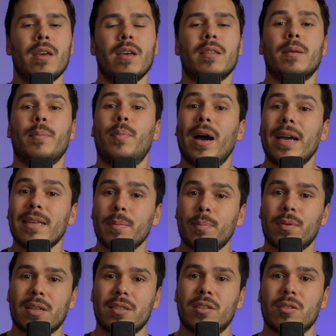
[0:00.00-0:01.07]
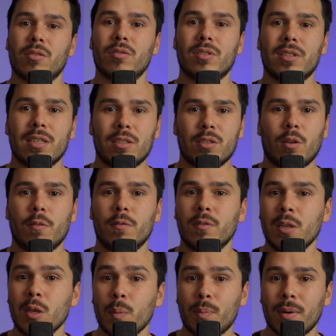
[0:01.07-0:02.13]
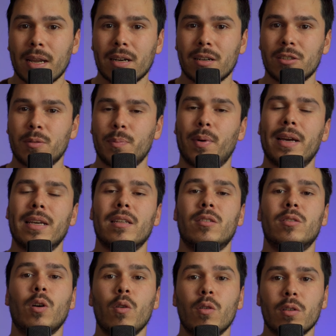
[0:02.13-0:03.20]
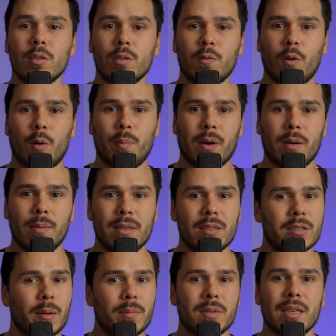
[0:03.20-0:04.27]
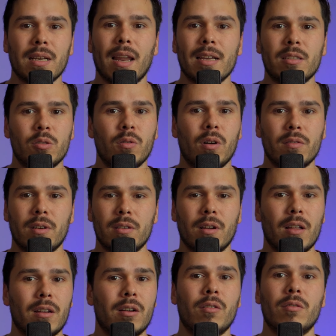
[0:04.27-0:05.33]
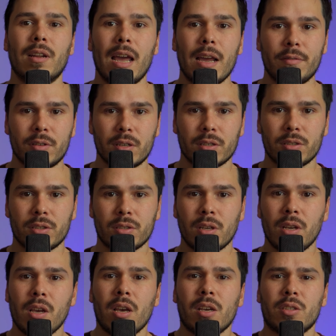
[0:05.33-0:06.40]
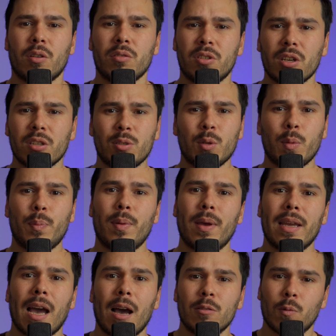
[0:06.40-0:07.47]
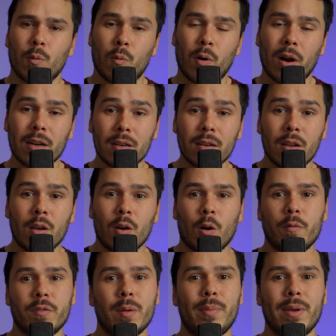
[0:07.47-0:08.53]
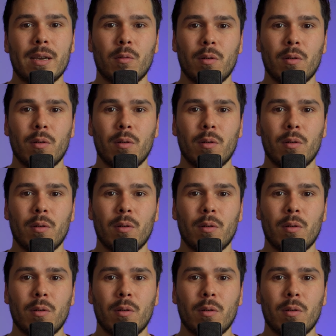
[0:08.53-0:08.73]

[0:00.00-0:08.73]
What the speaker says: The buying pressure consists of new players buying tokens for probably something like $200 on average. So just to pay out one of the big